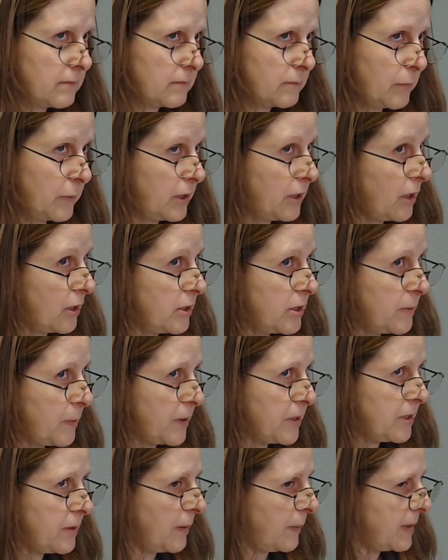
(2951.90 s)
Are you, are you
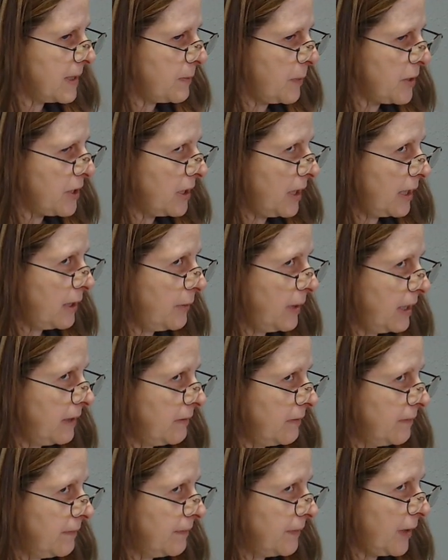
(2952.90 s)
supposed to? Am I supposed to let you in?
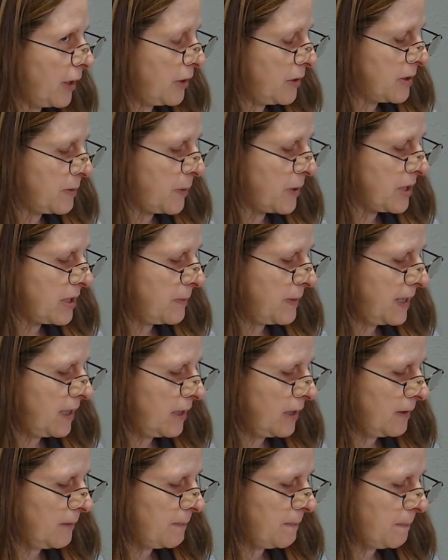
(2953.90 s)
Are you supposed to be
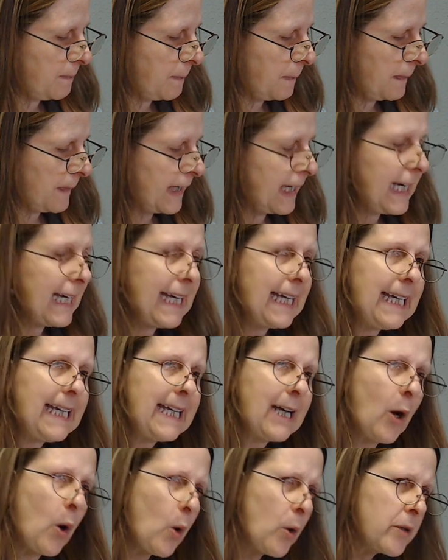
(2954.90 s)
here? He
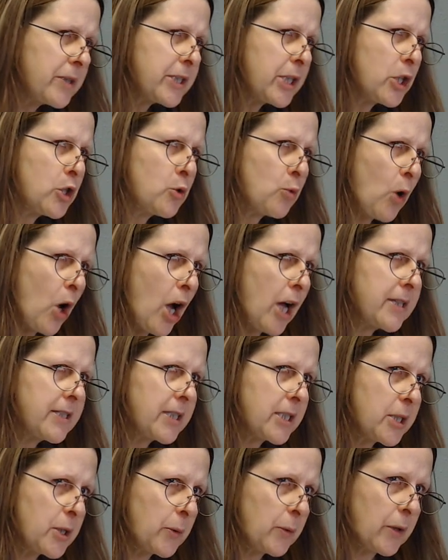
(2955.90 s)
holds a drawn
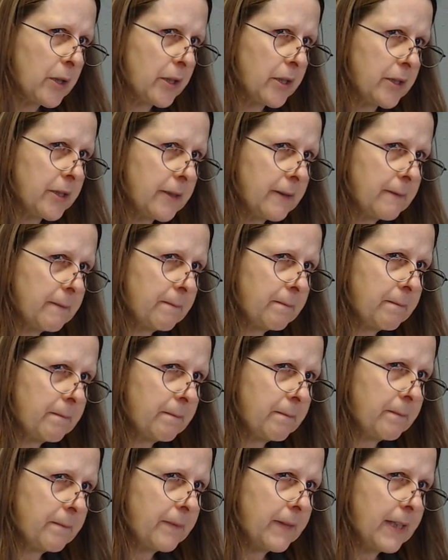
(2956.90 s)
sword.
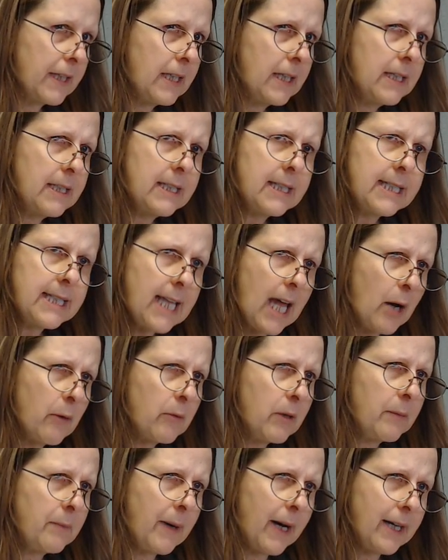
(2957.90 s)
Does that
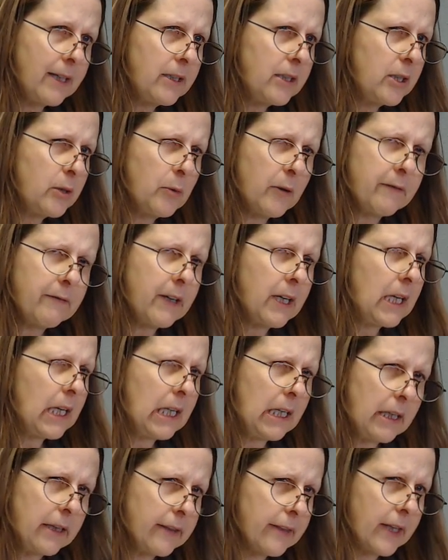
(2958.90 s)
remind you of
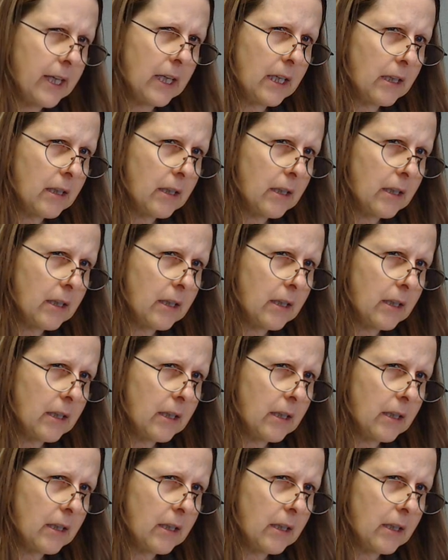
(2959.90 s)
anything?